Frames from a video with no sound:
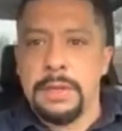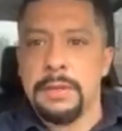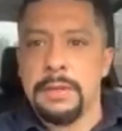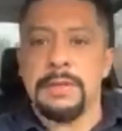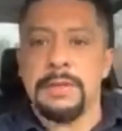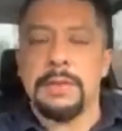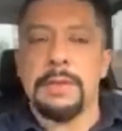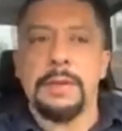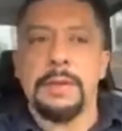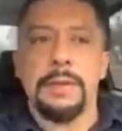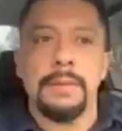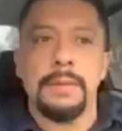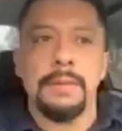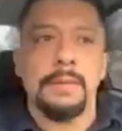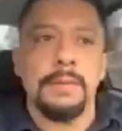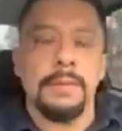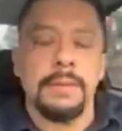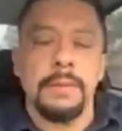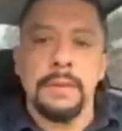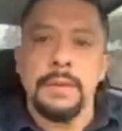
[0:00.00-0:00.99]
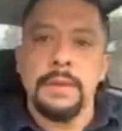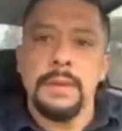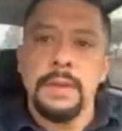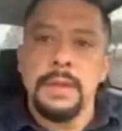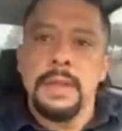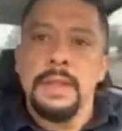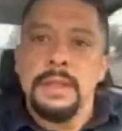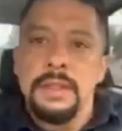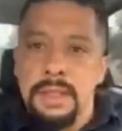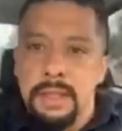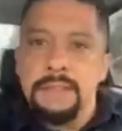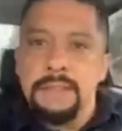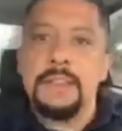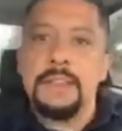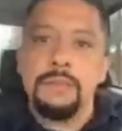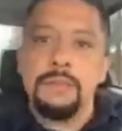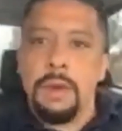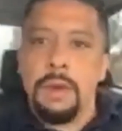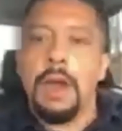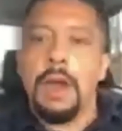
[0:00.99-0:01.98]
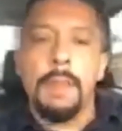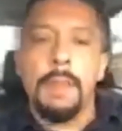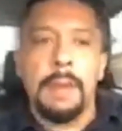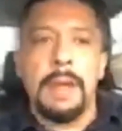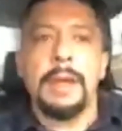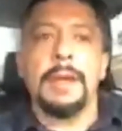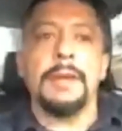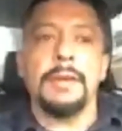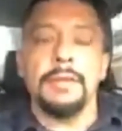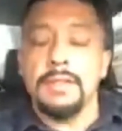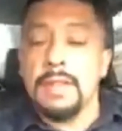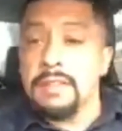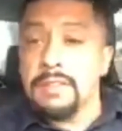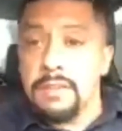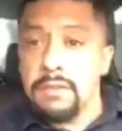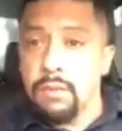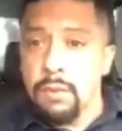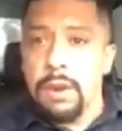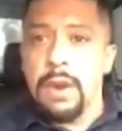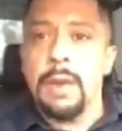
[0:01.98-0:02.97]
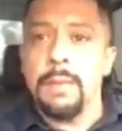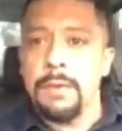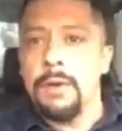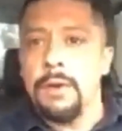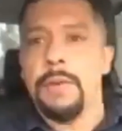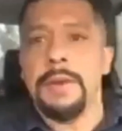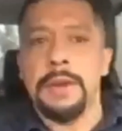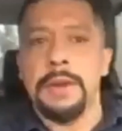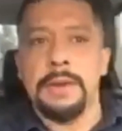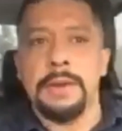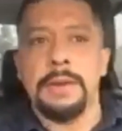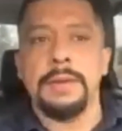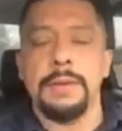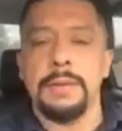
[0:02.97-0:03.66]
with this? This is where I'm going.